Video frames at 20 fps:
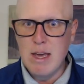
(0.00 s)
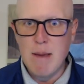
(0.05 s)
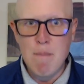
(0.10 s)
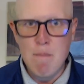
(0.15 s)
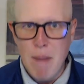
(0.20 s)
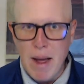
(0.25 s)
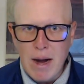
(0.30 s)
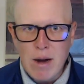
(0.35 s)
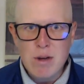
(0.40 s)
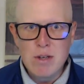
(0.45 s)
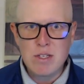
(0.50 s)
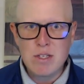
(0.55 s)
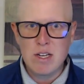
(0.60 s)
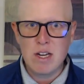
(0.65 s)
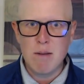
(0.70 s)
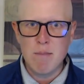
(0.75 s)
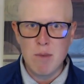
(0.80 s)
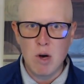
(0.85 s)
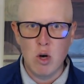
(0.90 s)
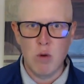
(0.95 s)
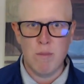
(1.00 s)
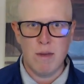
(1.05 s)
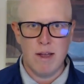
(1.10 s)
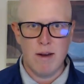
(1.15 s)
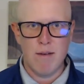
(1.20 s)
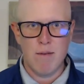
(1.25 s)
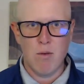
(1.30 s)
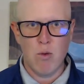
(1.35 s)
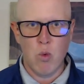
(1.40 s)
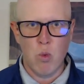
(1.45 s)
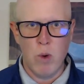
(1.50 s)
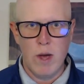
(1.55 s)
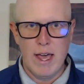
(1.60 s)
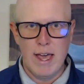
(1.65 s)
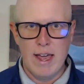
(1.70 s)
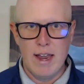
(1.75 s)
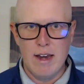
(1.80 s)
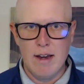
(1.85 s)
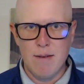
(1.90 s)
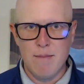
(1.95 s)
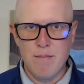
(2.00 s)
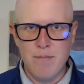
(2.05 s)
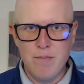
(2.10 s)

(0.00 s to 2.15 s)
embarrassing moment when